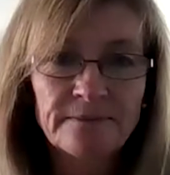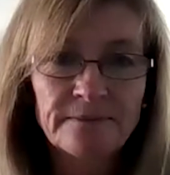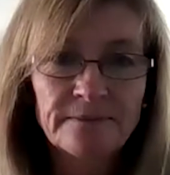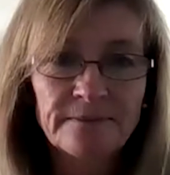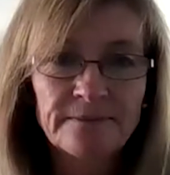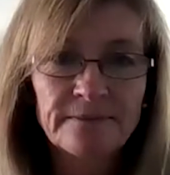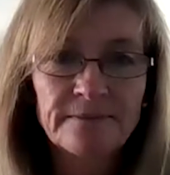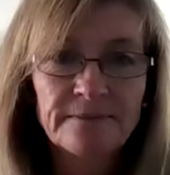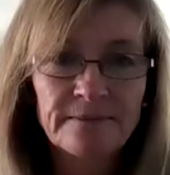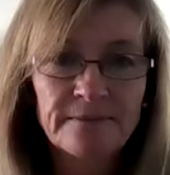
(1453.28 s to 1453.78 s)

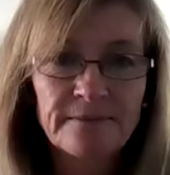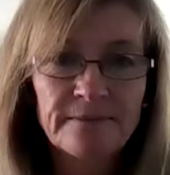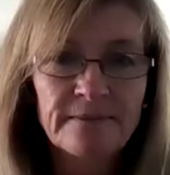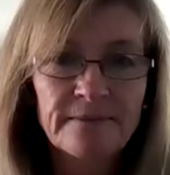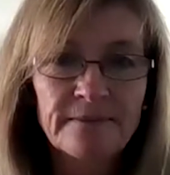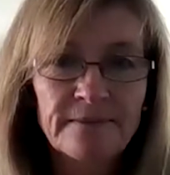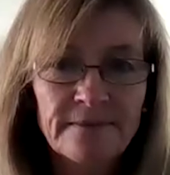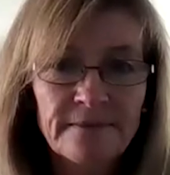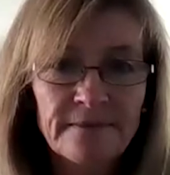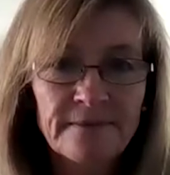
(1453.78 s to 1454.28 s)
uh,
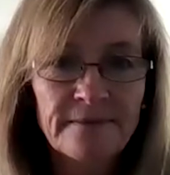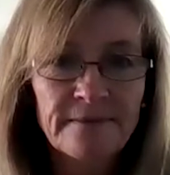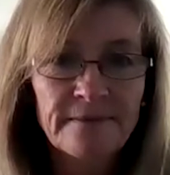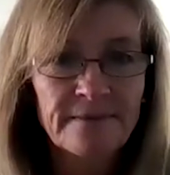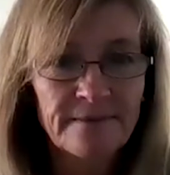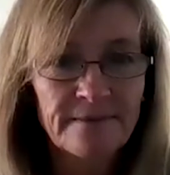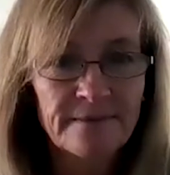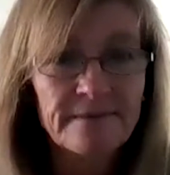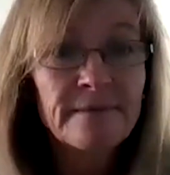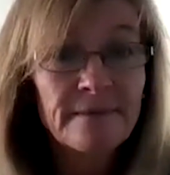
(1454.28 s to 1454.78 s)
through that
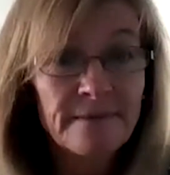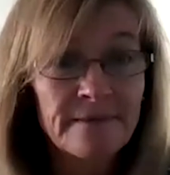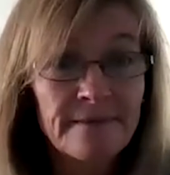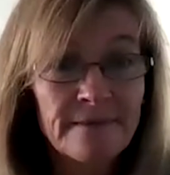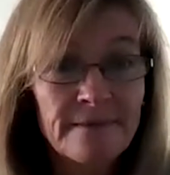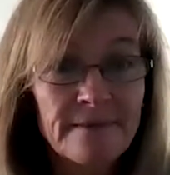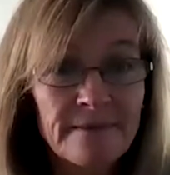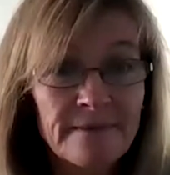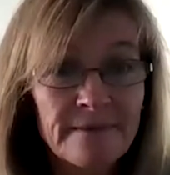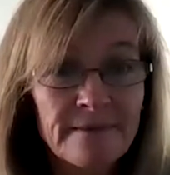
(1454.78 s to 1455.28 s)

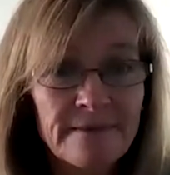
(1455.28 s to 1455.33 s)
and